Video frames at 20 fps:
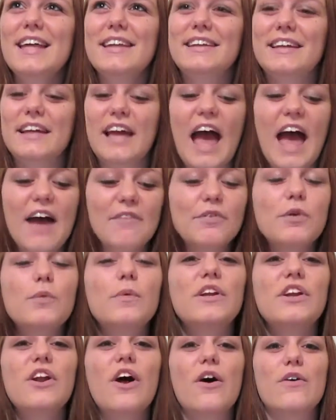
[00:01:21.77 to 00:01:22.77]
Like,
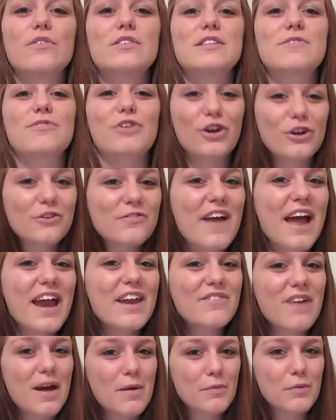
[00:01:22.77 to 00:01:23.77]
everyone knows, if you're a fan
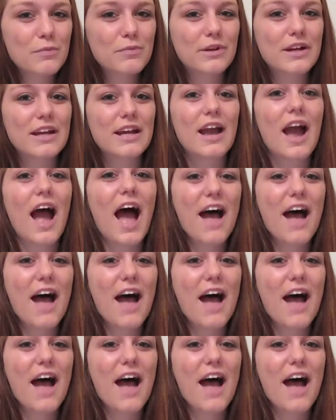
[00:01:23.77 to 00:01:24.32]
of Emblem 3,